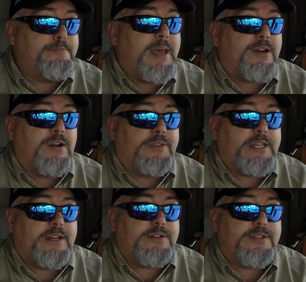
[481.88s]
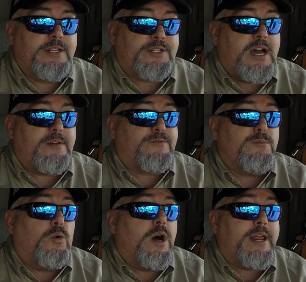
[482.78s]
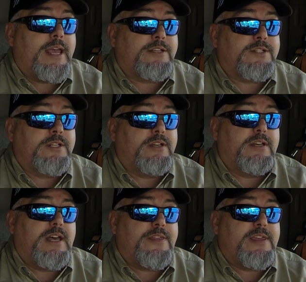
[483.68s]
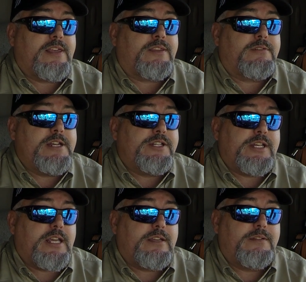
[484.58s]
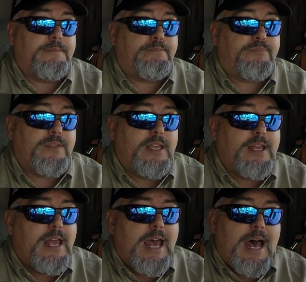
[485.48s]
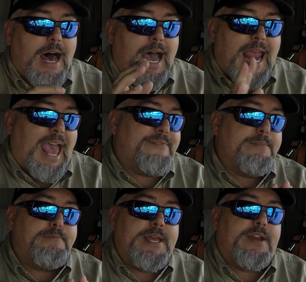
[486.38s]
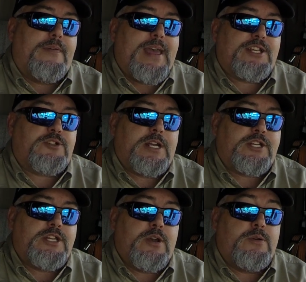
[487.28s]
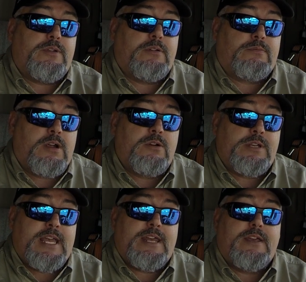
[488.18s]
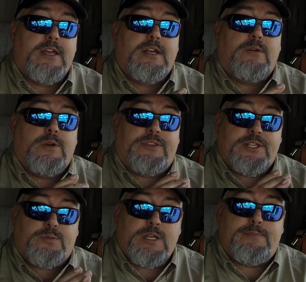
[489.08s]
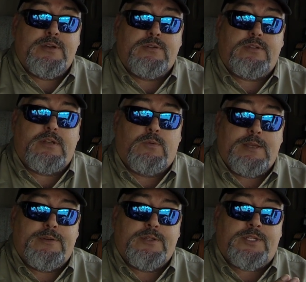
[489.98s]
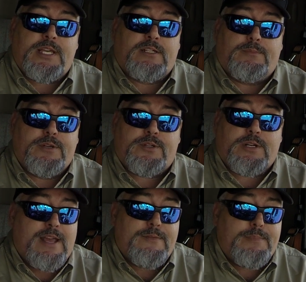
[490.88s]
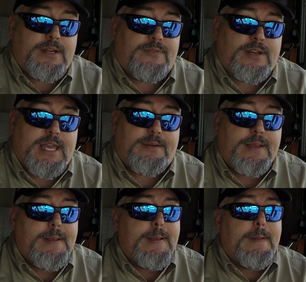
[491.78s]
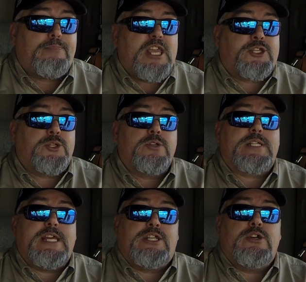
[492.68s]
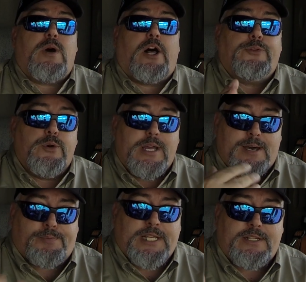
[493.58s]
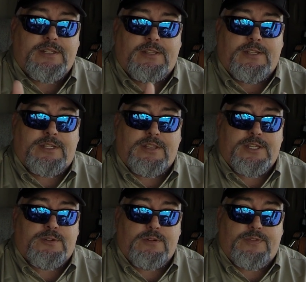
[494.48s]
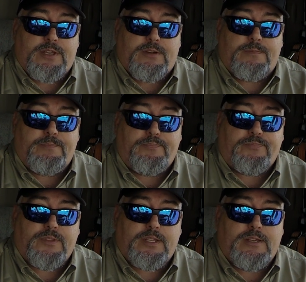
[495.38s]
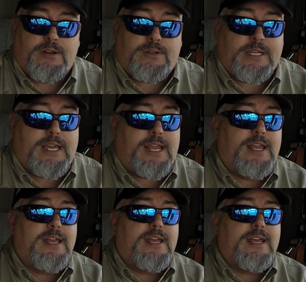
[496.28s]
better over the years. It's gone from 1X to, I think, 3G. I haven't been on that stretch of road yet with this WeBoost signal booster. I haven't been on there yet. As soon as I do, I'll do an update to this review. Okay.